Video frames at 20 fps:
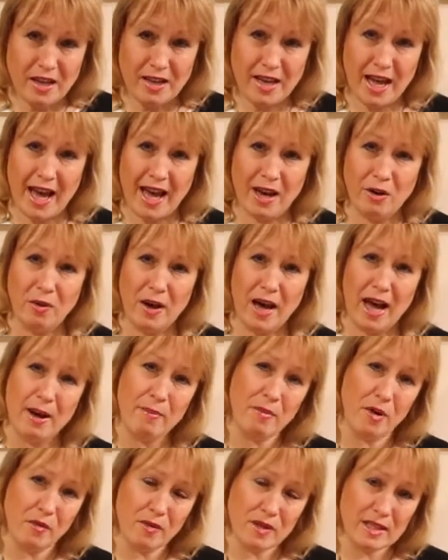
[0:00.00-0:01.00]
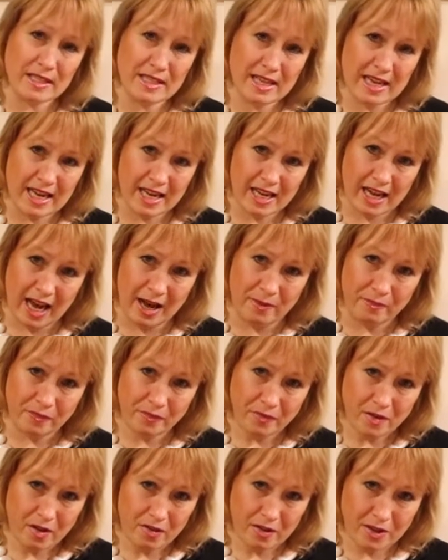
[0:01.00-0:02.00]
Now, obviously,
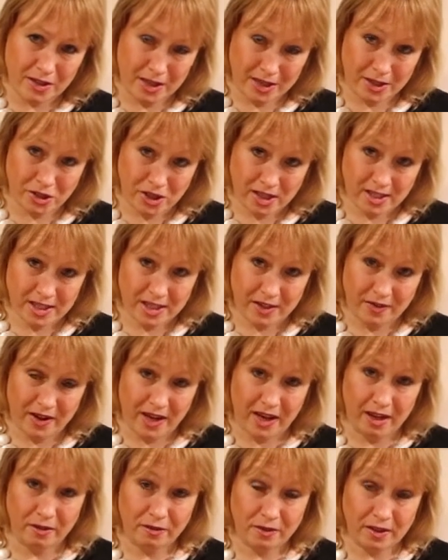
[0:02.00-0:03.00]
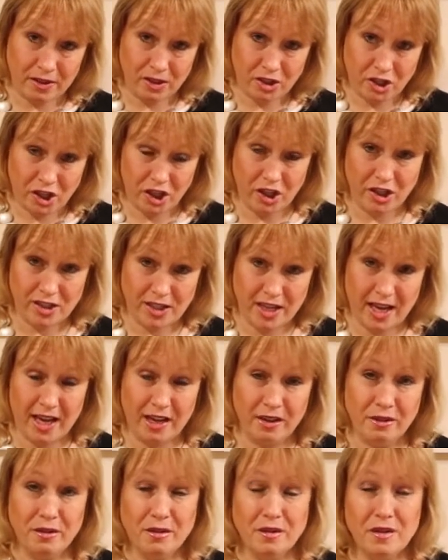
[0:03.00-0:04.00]
the digestive health and gut
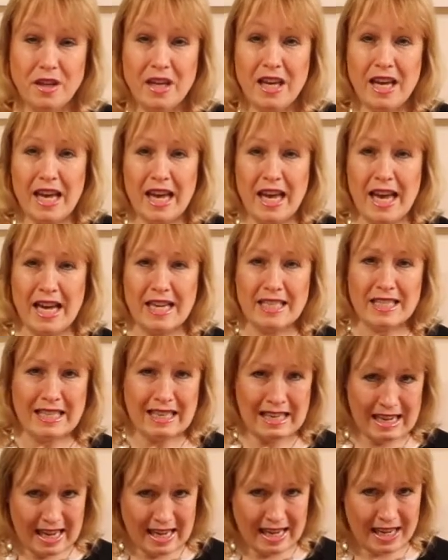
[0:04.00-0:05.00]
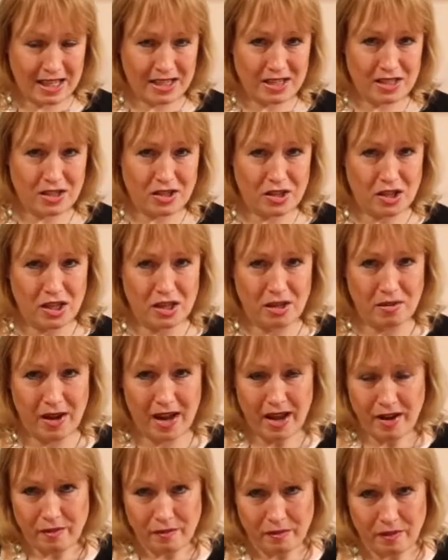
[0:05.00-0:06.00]
health is linked to
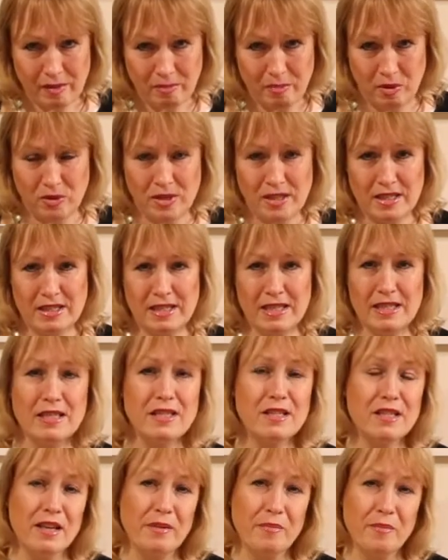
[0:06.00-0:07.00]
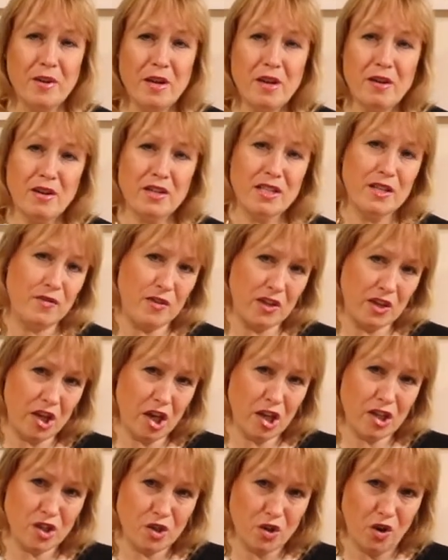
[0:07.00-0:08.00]
every body system, because if the
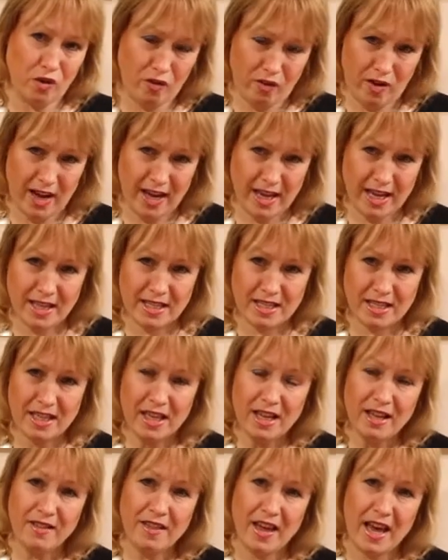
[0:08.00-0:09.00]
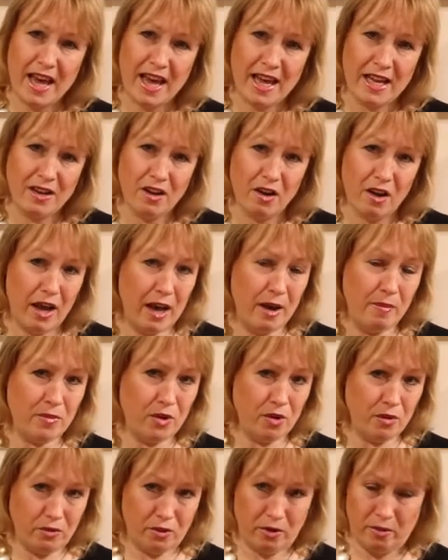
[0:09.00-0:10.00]
gut's not right, then
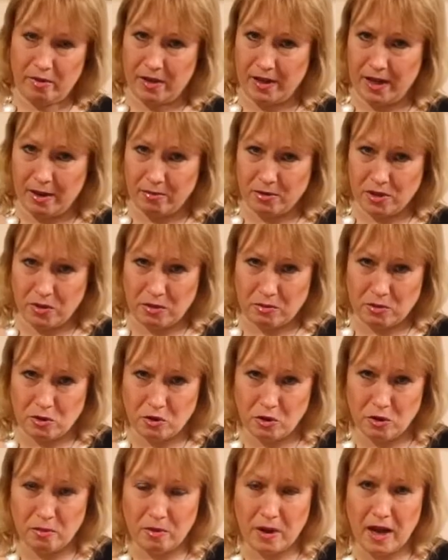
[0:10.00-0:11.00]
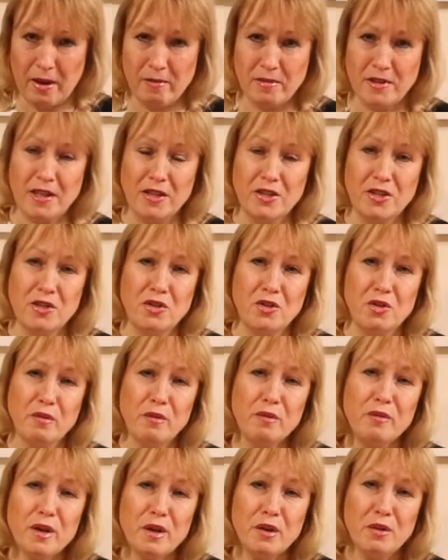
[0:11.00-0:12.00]
you're not being able to absorb and digest your
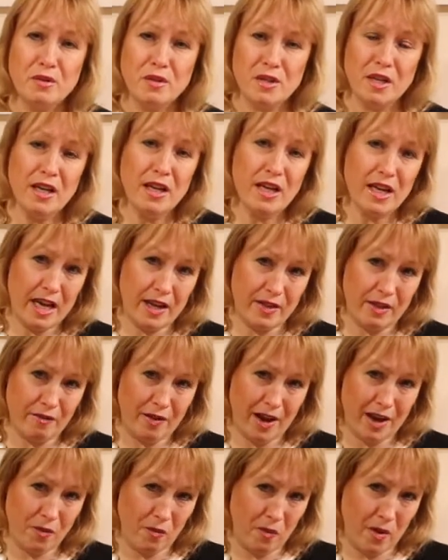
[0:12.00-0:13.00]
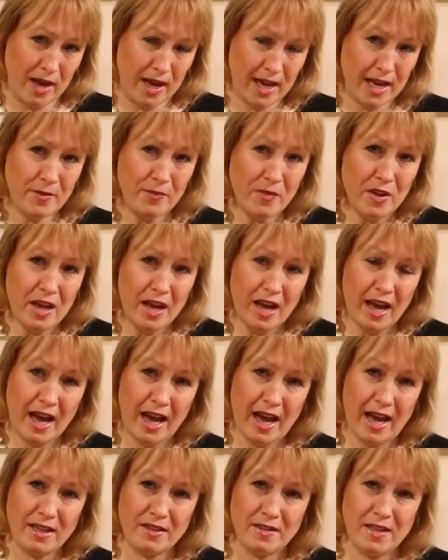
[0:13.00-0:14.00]
foods in the right way,
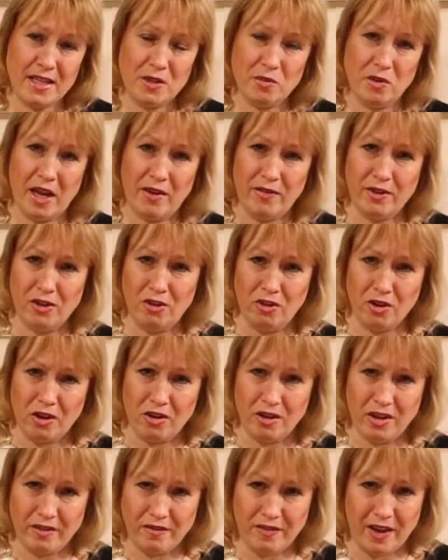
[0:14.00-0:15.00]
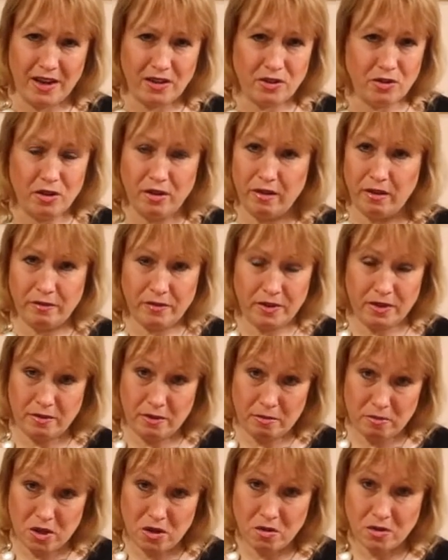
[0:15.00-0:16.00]
and this will have a knock-on effect on the
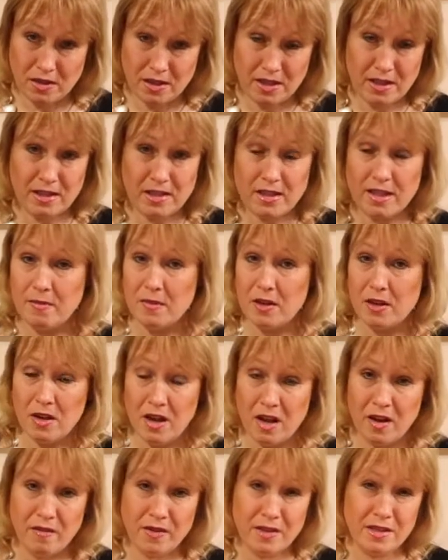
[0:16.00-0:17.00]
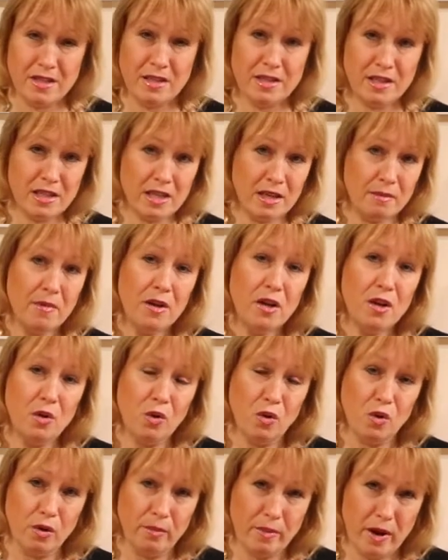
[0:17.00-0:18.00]
immune system, the nervous system,
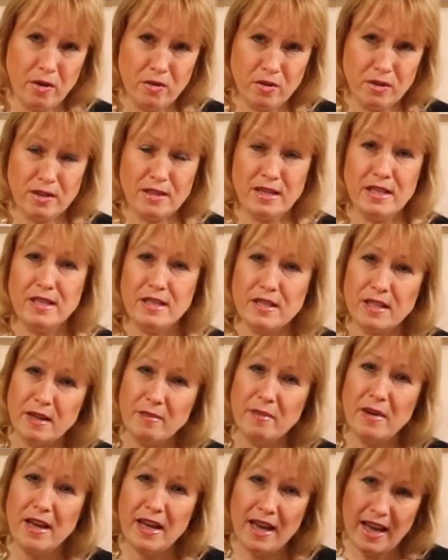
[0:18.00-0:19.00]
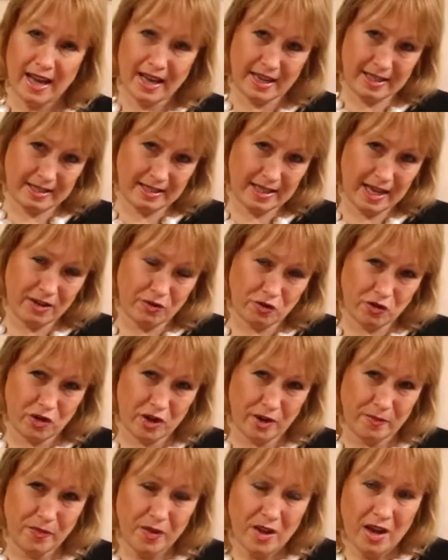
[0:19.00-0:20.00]
hormonal system,
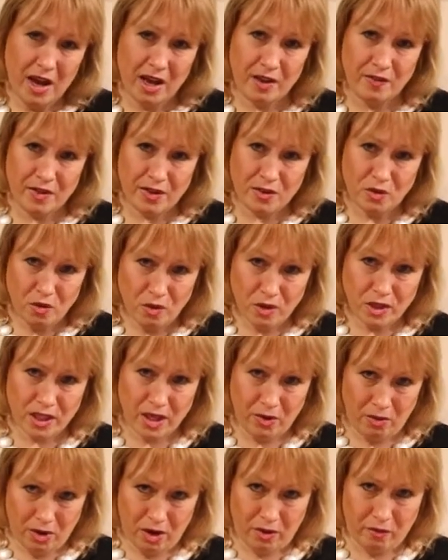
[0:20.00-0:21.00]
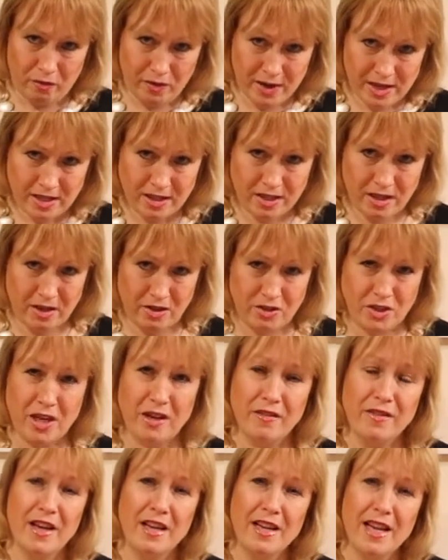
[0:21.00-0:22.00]
etc. And there's also a lot of research
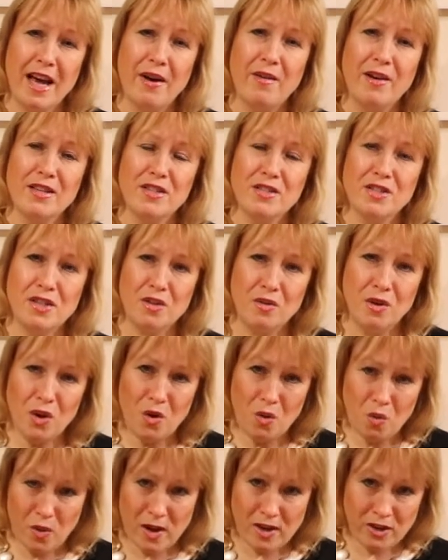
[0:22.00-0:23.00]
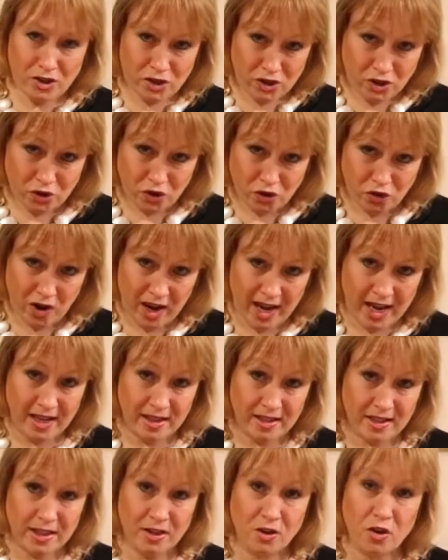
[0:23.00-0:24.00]
out there now as to which
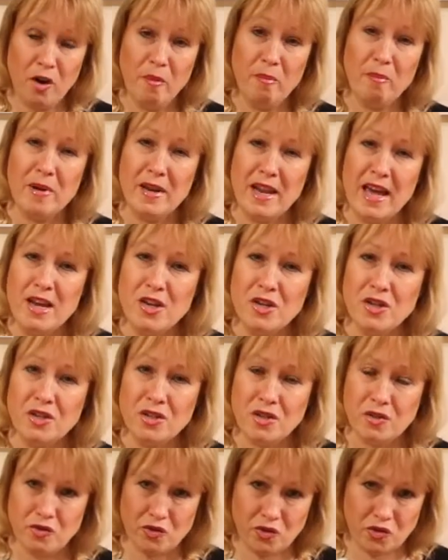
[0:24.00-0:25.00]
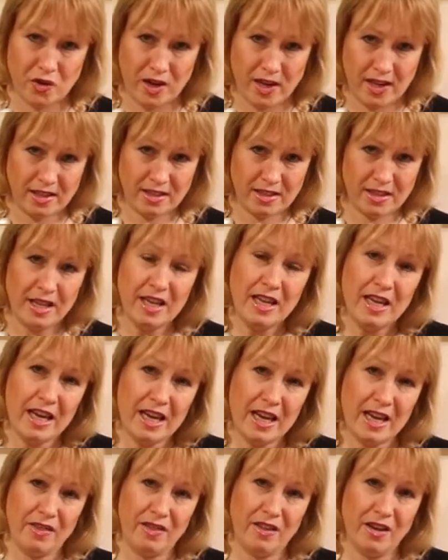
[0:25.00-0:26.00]
strains and combinations of strains
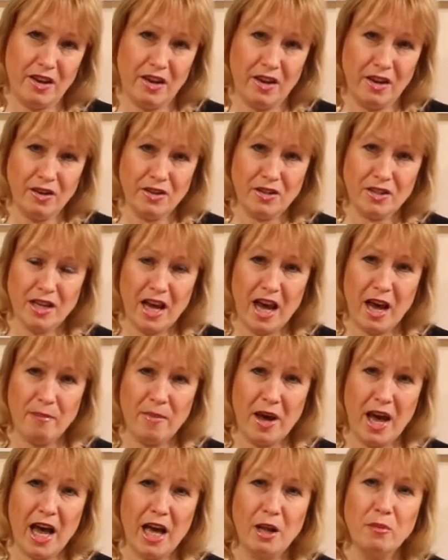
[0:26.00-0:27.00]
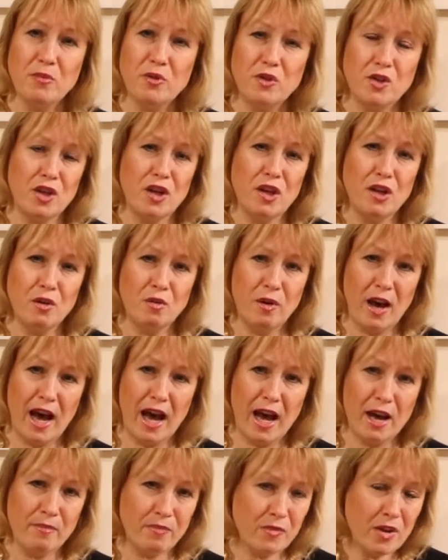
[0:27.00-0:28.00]
in the gut help
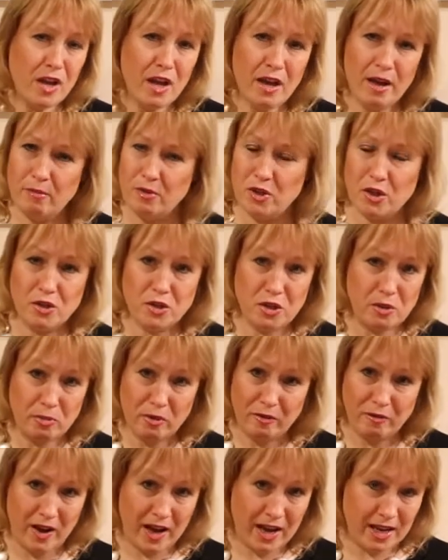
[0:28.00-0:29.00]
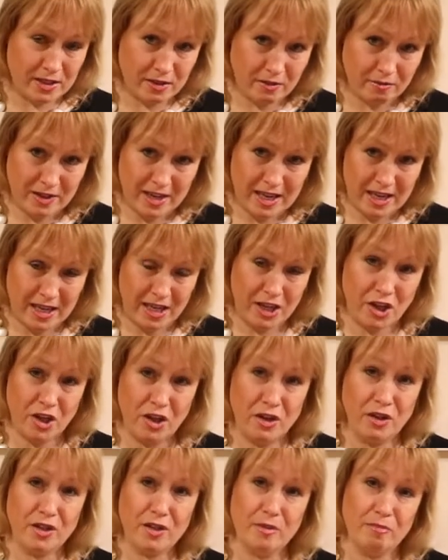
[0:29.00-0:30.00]
to provide really
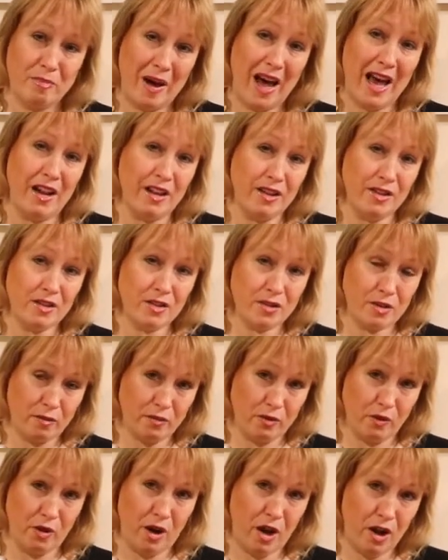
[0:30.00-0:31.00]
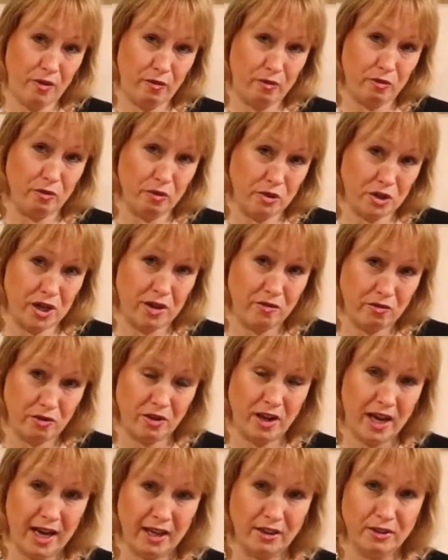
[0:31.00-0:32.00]
good balance for overall
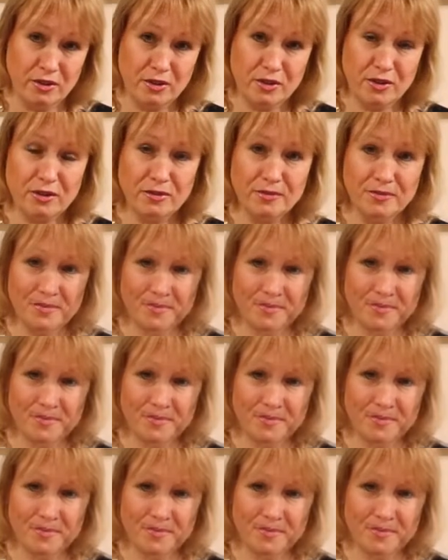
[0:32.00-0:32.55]
general health.